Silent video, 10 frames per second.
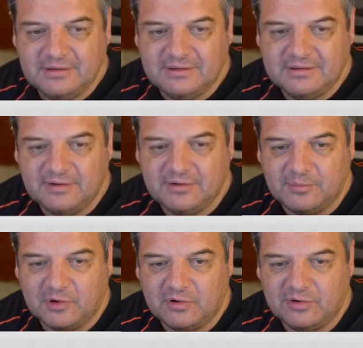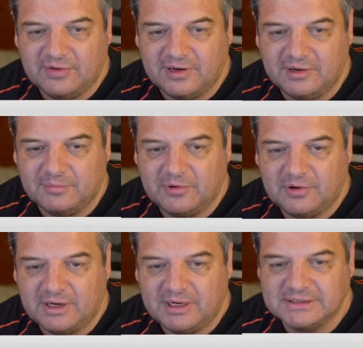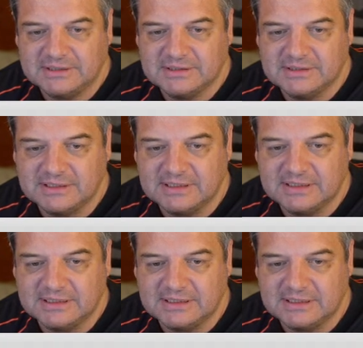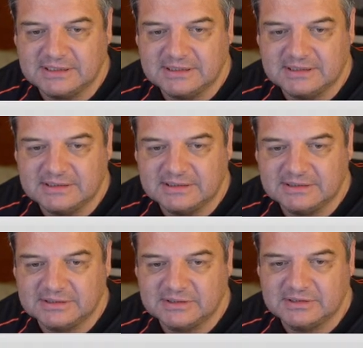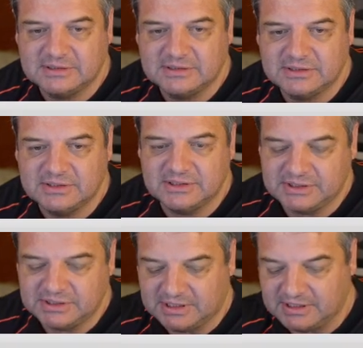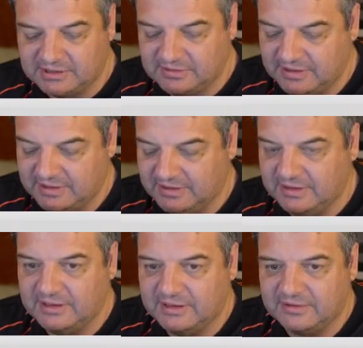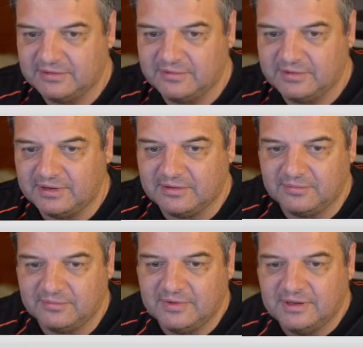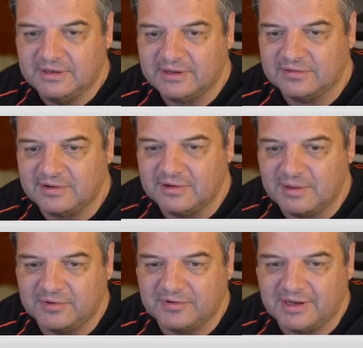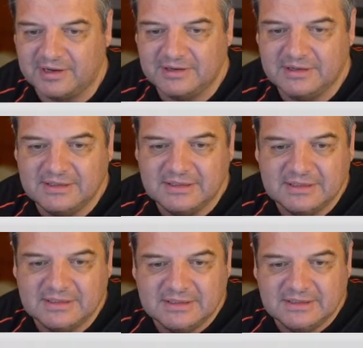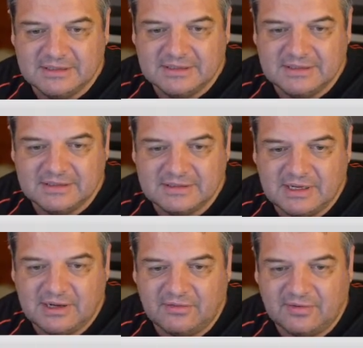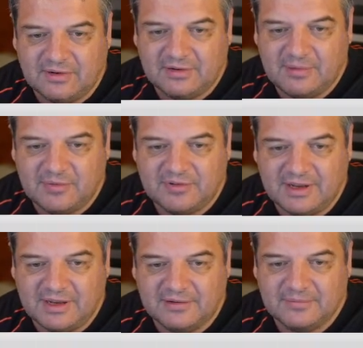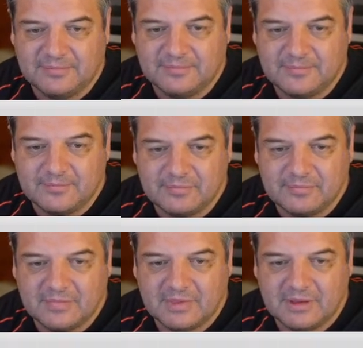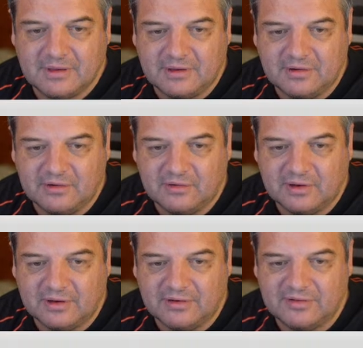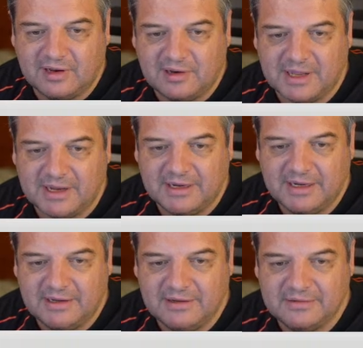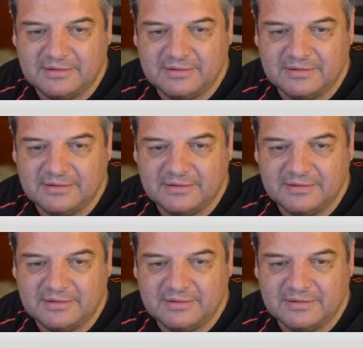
So I've got my coin friendly price. Let's chuck a 10 in here so we get some numbers out. So for 10%, you can look at the sell amount here,